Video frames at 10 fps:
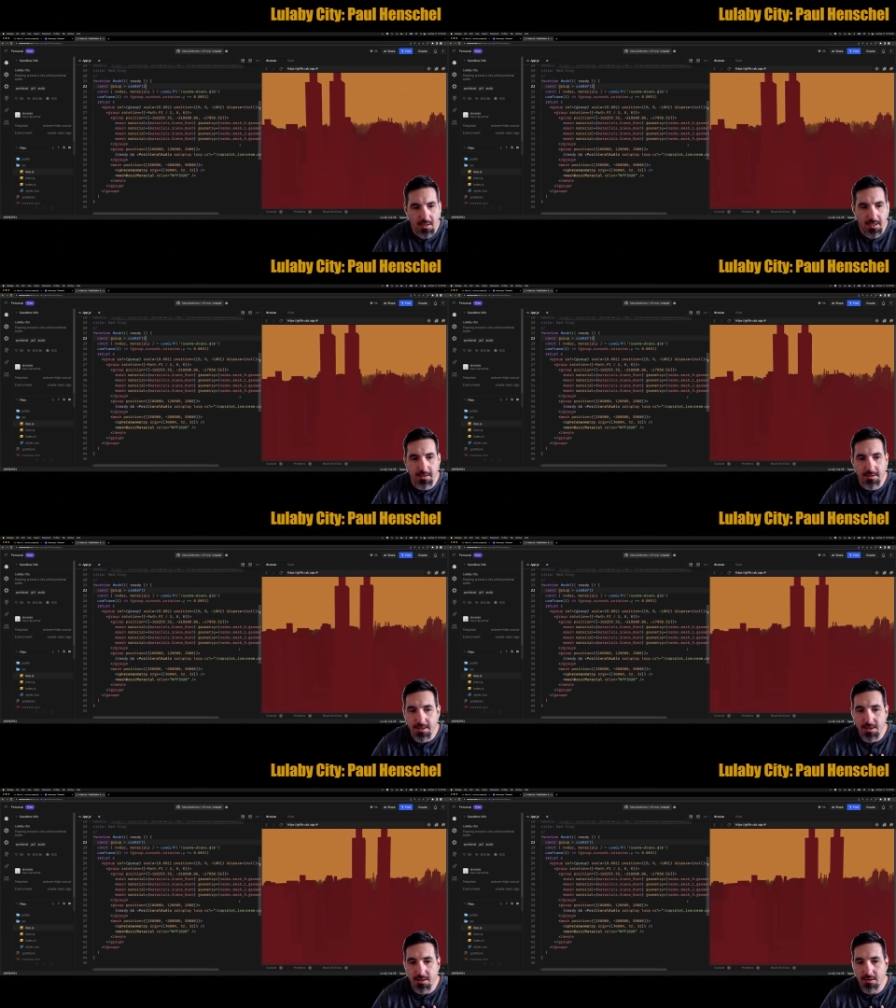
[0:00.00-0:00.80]
In
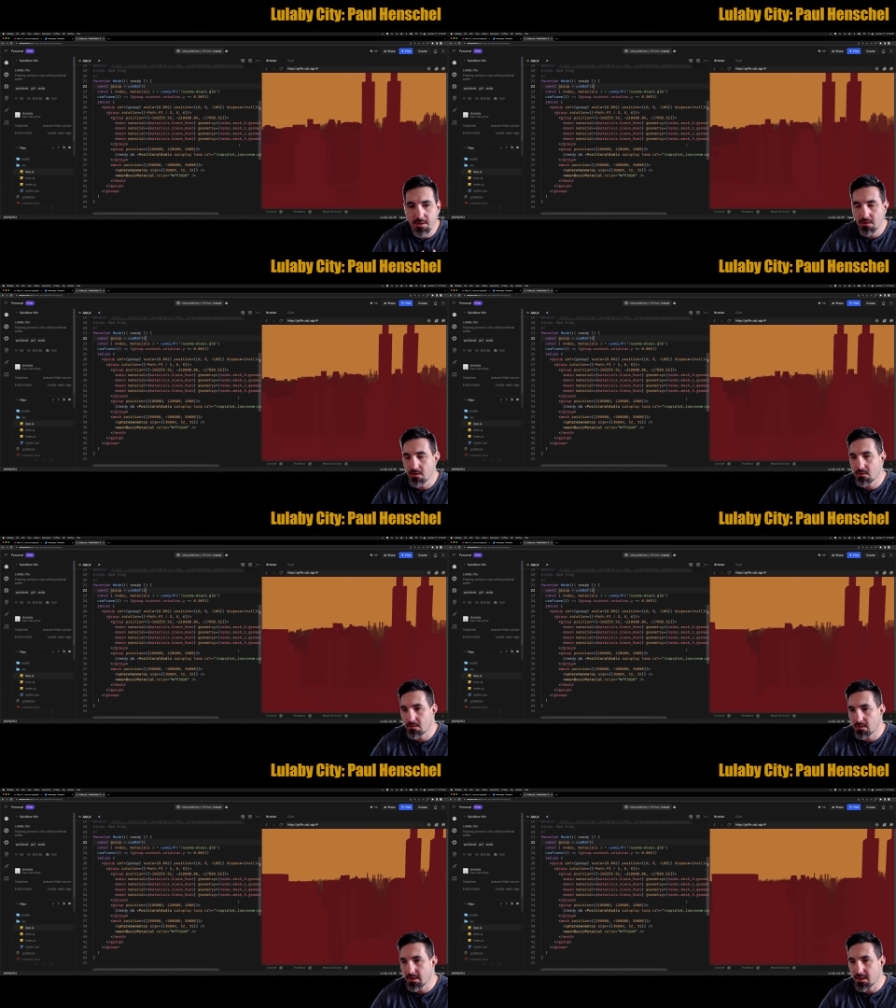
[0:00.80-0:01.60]
addition
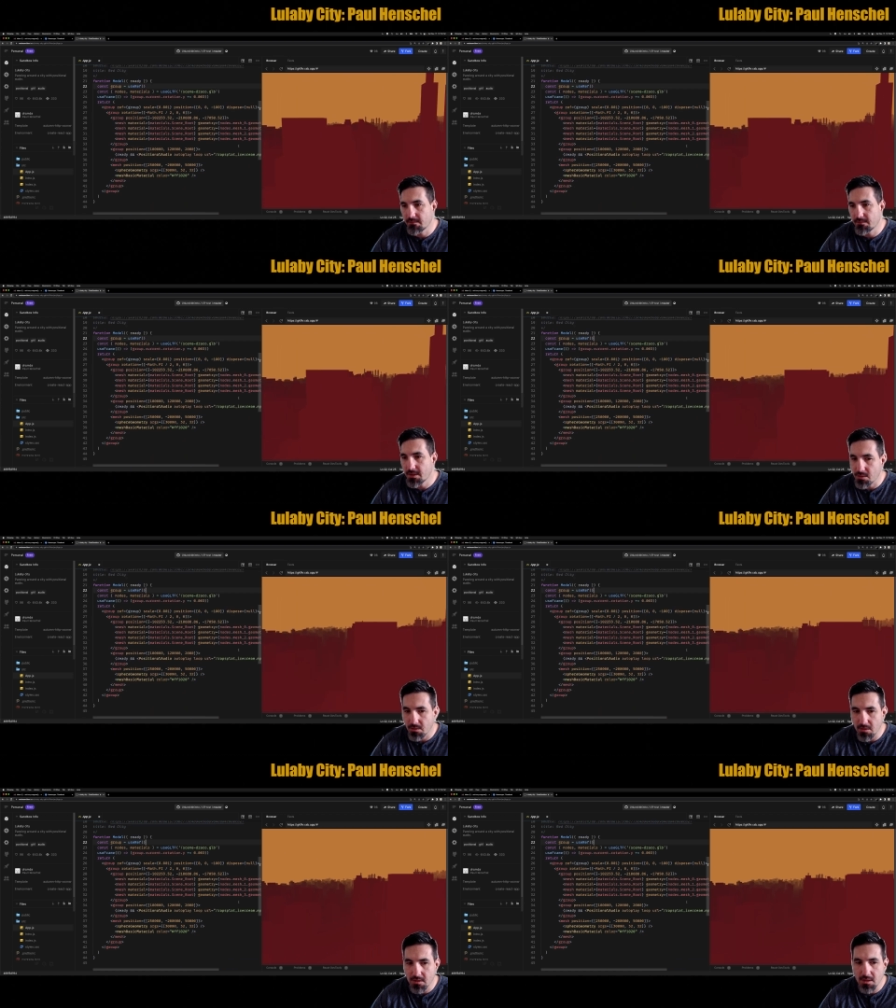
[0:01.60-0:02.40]
to the
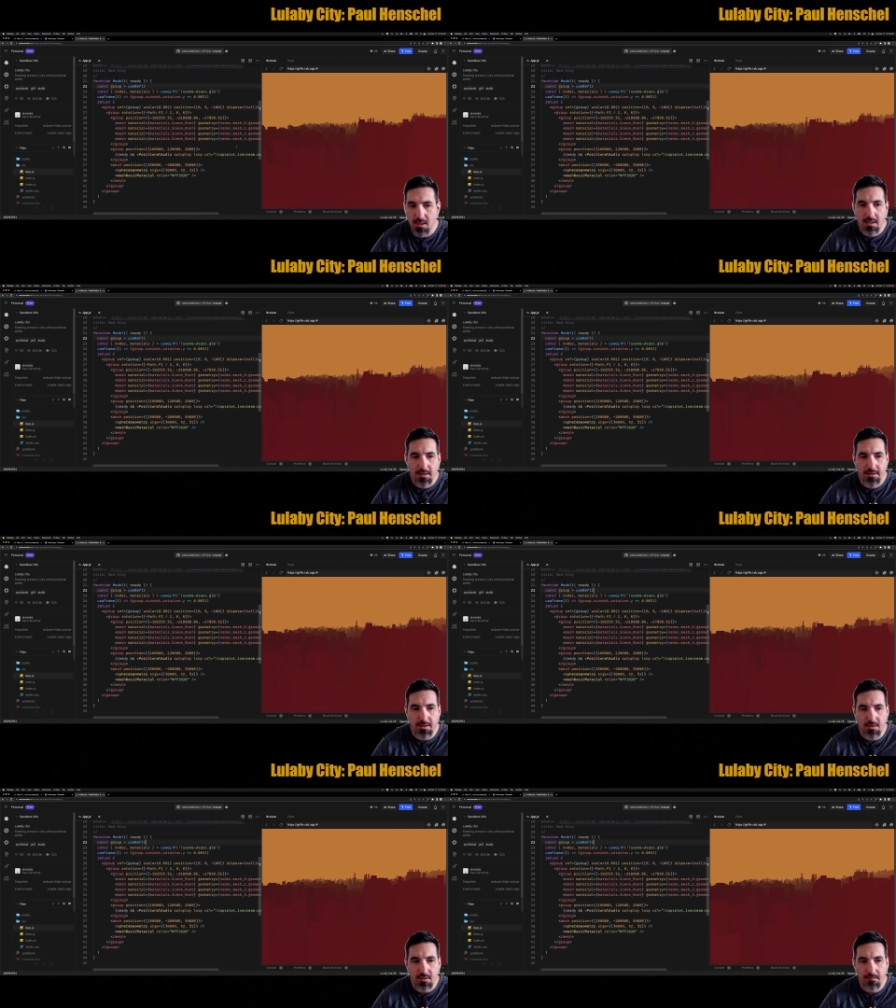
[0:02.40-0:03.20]
visuals,
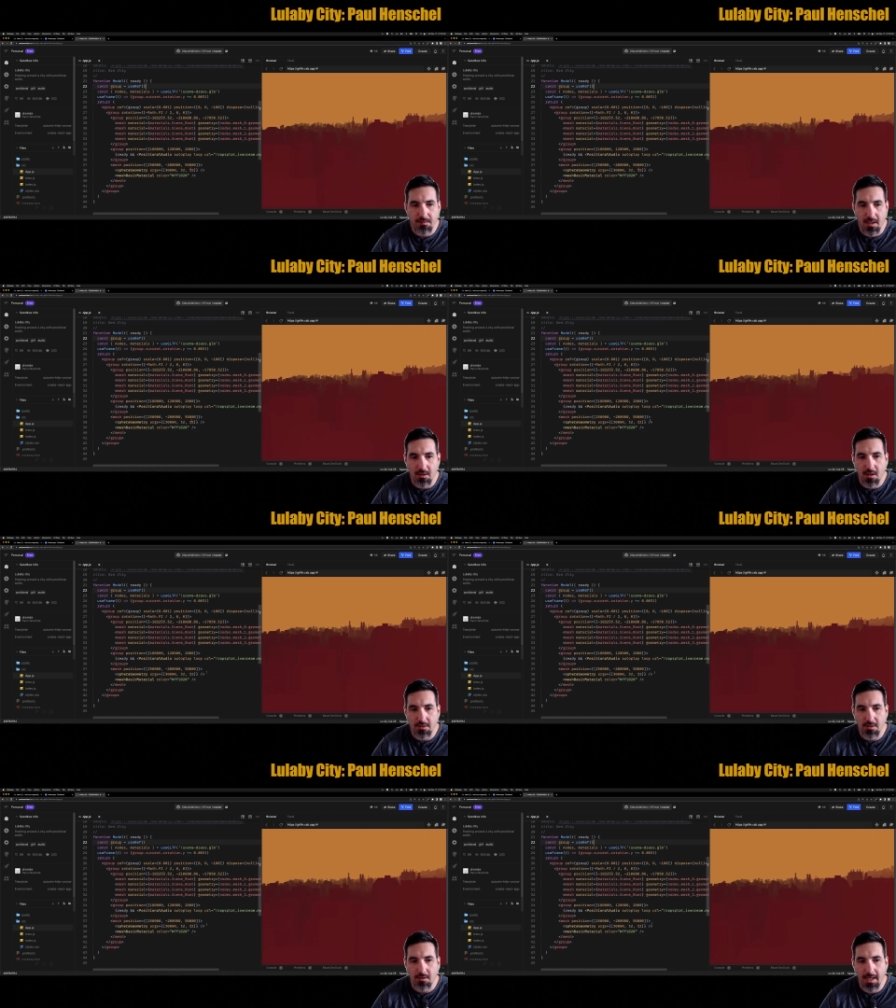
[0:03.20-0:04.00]
this file
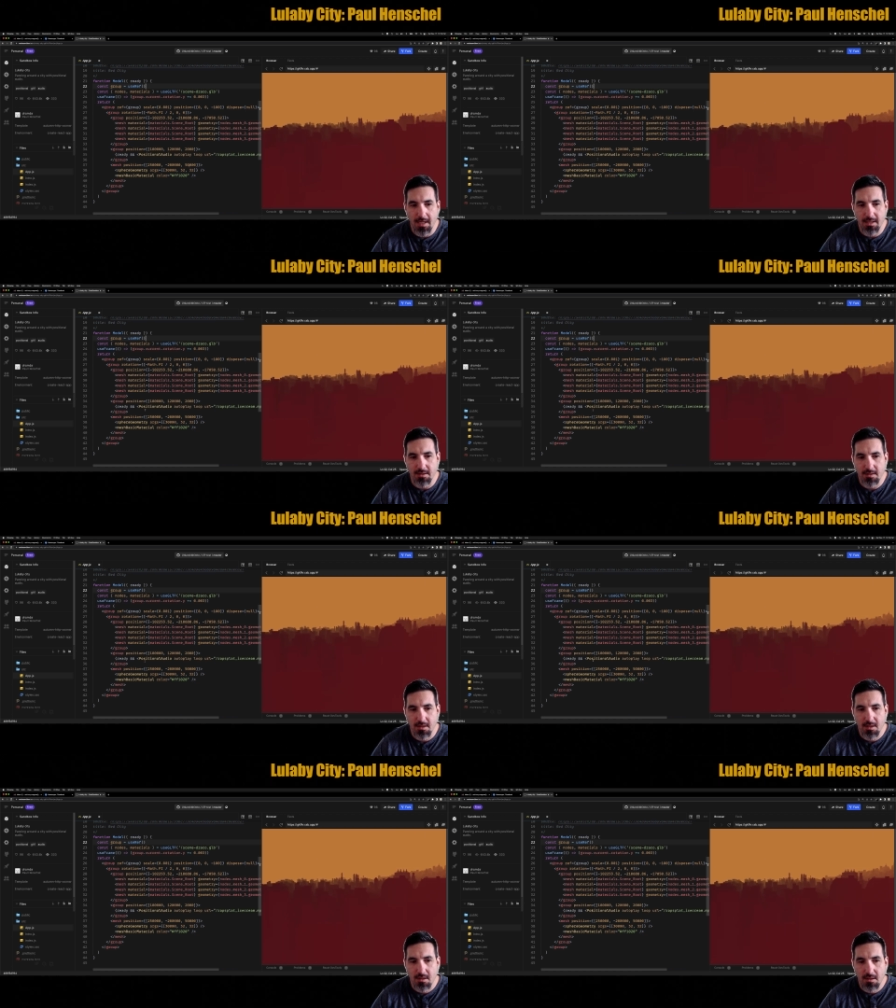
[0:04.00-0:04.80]
also has
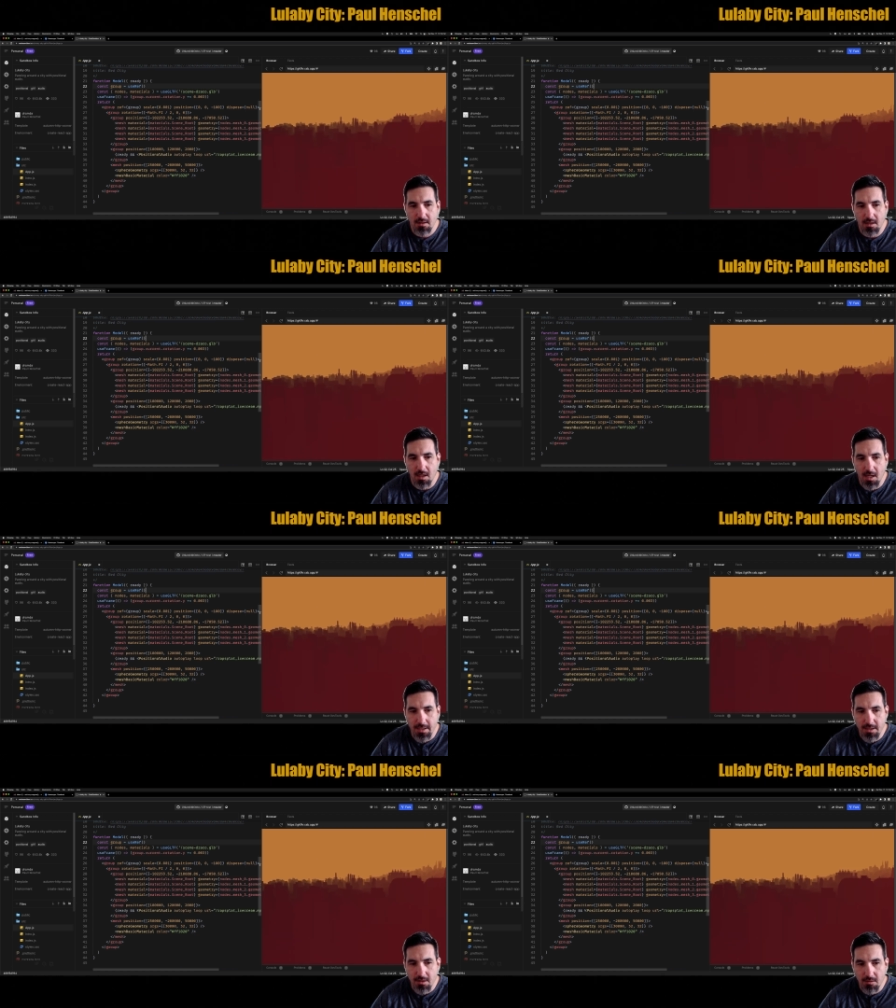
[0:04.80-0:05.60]

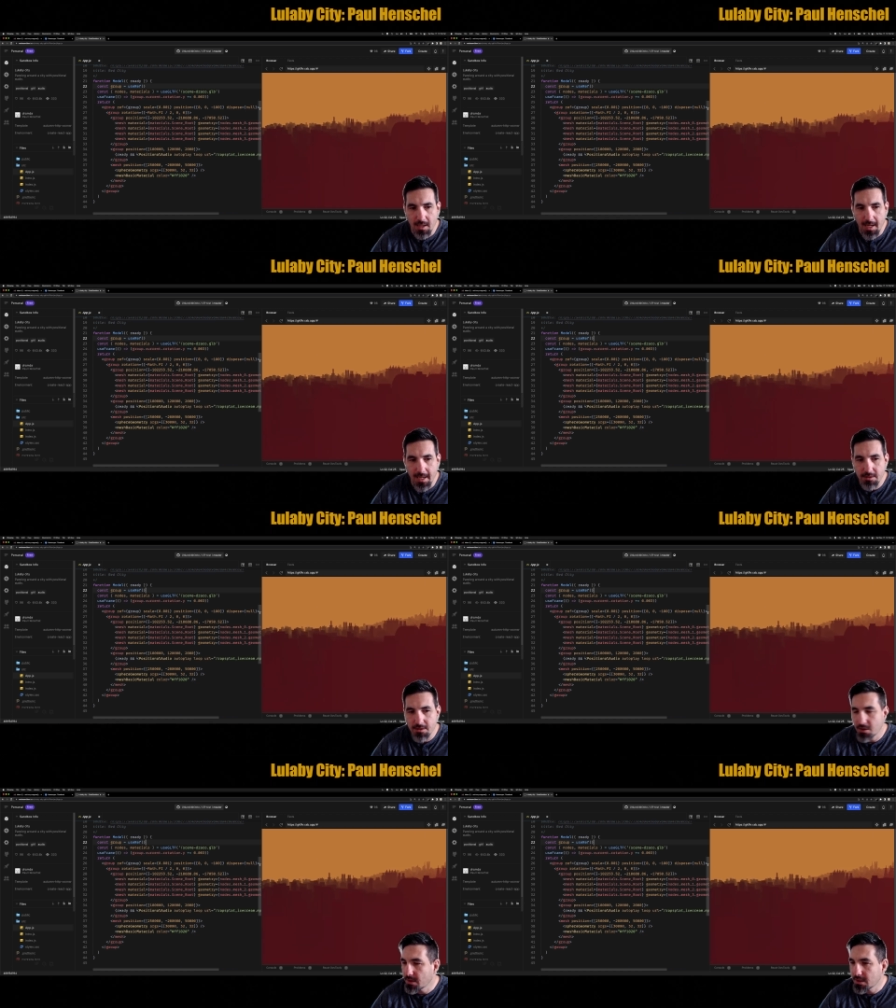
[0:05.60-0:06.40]
audio added
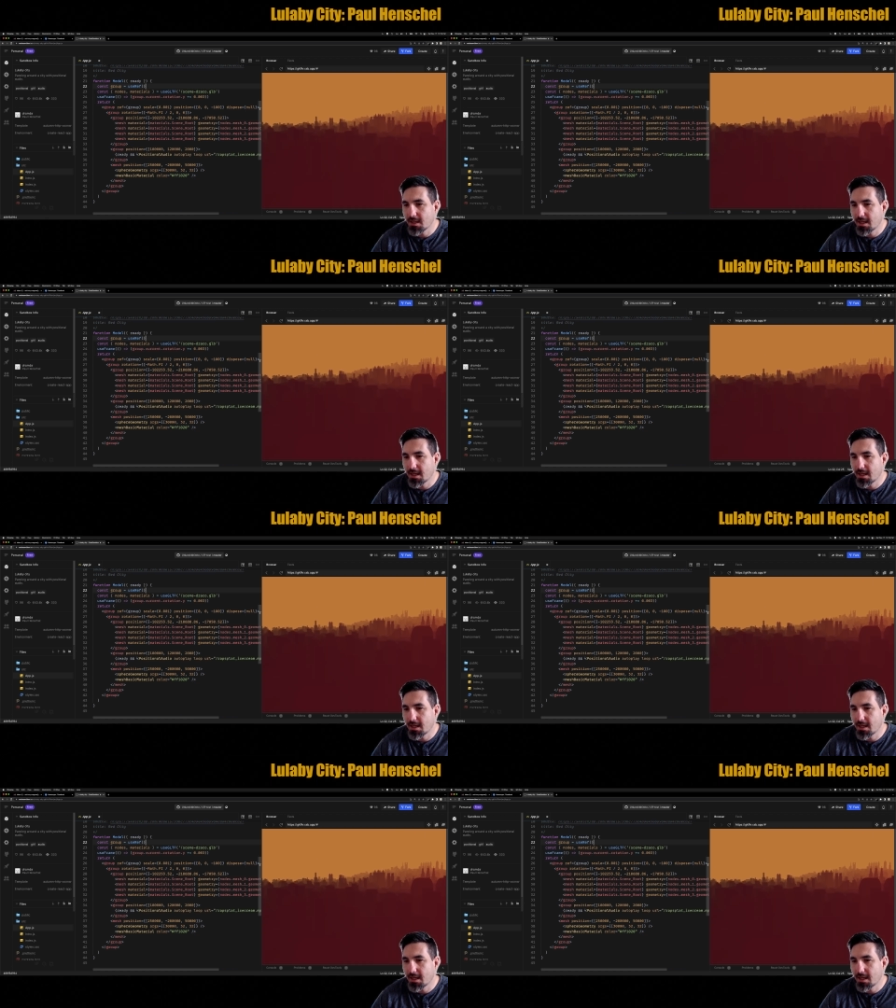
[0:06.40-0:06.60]
to it.